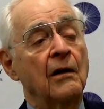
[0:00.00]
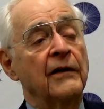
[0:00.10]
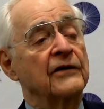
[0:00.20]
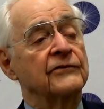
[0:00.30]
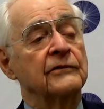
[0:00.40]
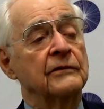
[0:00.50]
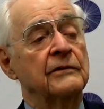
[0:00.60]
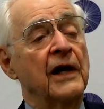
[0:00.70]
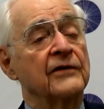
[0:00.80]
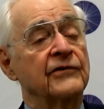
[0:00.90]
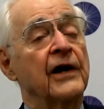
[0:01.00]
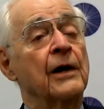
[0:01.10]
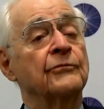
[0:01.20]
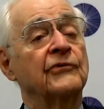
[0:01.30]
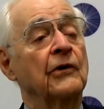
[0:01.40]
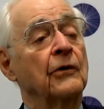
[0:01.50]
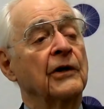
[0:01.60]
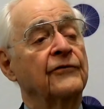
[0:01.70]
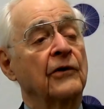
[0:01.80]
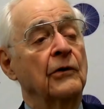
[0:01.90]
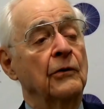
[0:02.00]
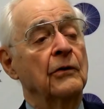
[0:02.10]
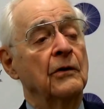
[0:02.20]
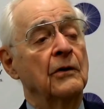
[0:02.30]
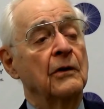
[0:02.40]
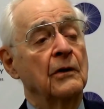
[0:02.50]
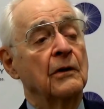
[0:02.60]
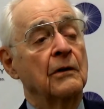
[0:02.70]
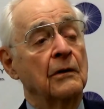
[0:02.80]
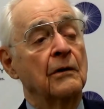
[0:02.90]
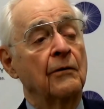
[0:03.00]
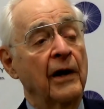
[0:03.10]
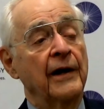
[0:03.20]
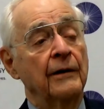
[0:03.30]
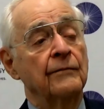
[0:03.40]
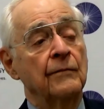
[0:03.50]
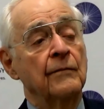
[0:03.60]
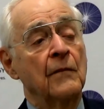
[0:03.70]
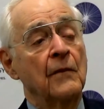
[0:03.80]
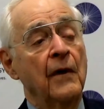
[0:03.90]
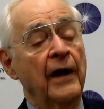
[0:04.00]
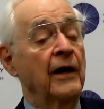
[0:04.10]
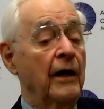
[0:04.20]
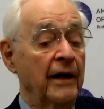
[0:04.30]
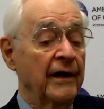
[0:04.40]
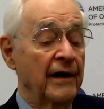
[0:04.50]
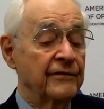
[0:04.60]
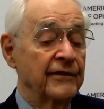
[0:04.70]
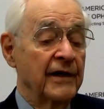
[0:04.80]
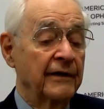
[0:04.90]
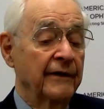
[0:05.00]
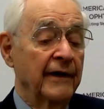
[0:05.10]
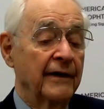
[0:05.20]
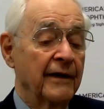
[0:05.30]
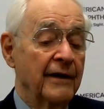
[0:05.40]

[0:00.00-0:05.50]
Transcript: That's absolutely true. Right. And I think that